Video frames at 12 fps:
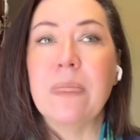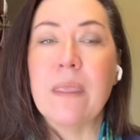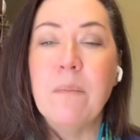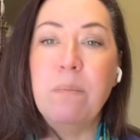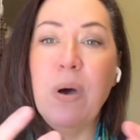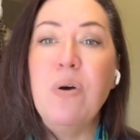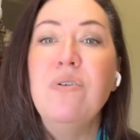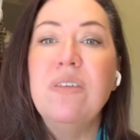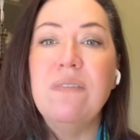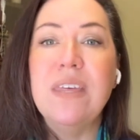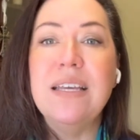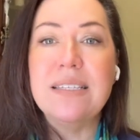Both
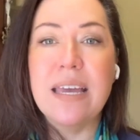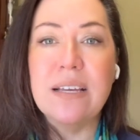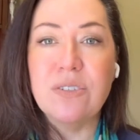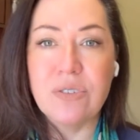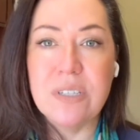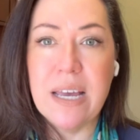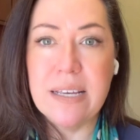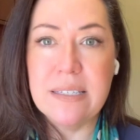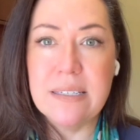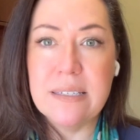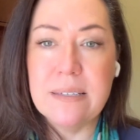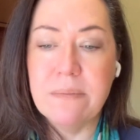of these
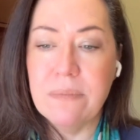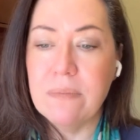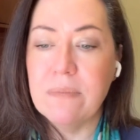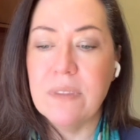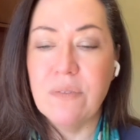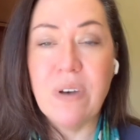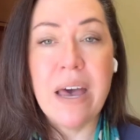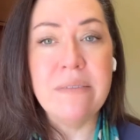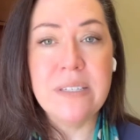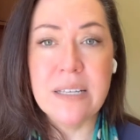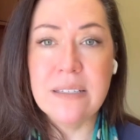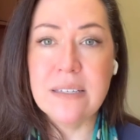exercises, the five
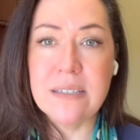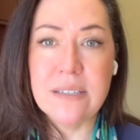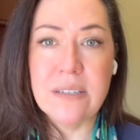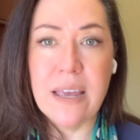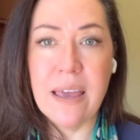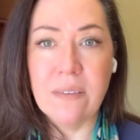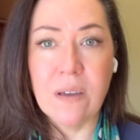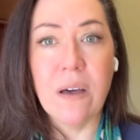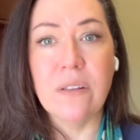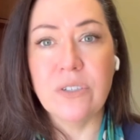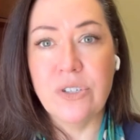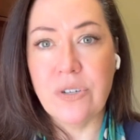senses and the
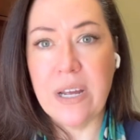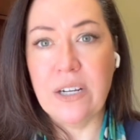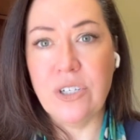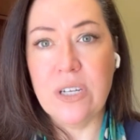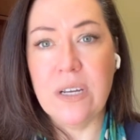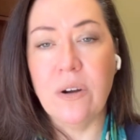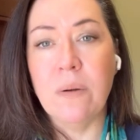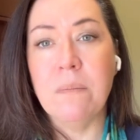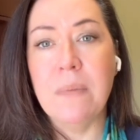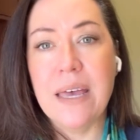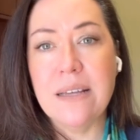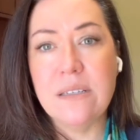color strategy, are
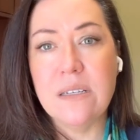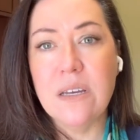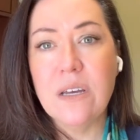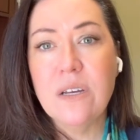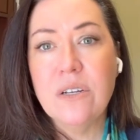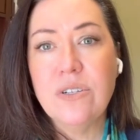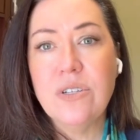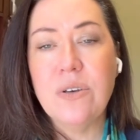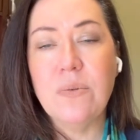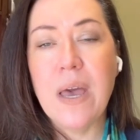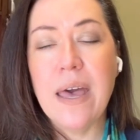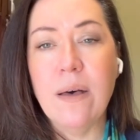meant
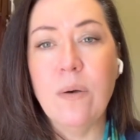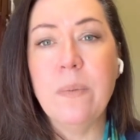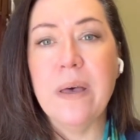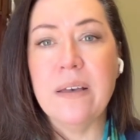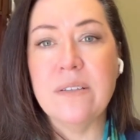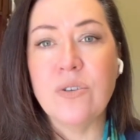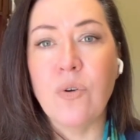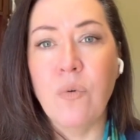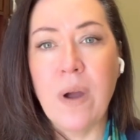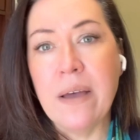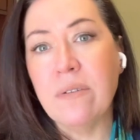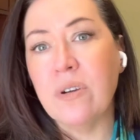to help us
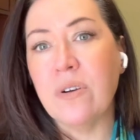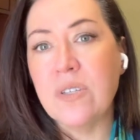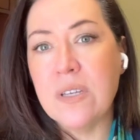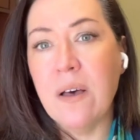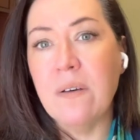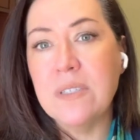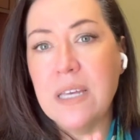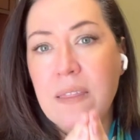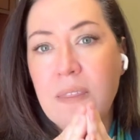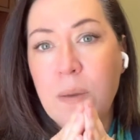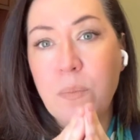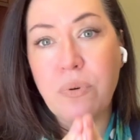ground ourselves in
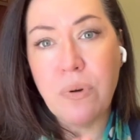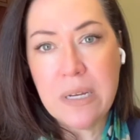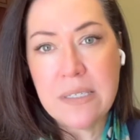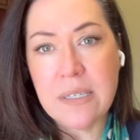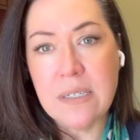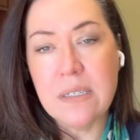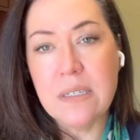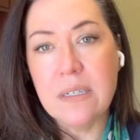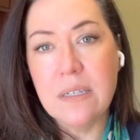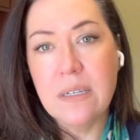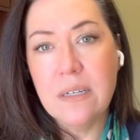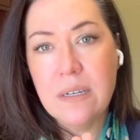the present
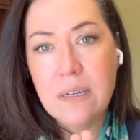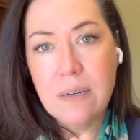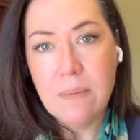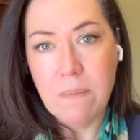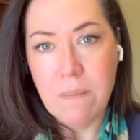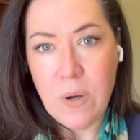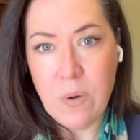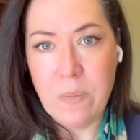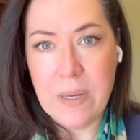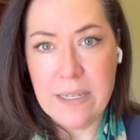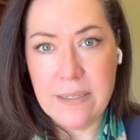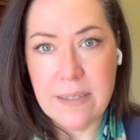
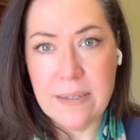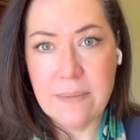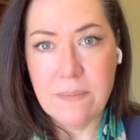moment.